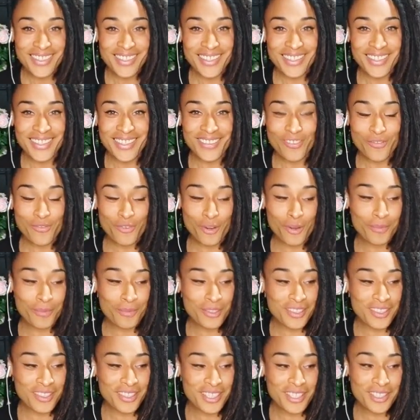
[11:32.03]
from
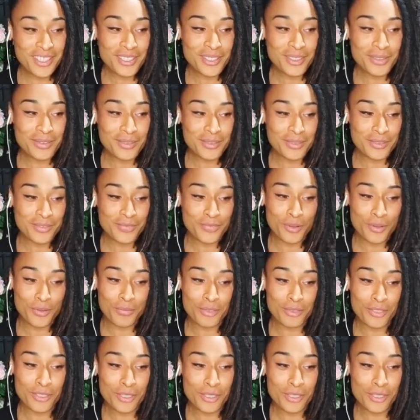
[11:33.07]
the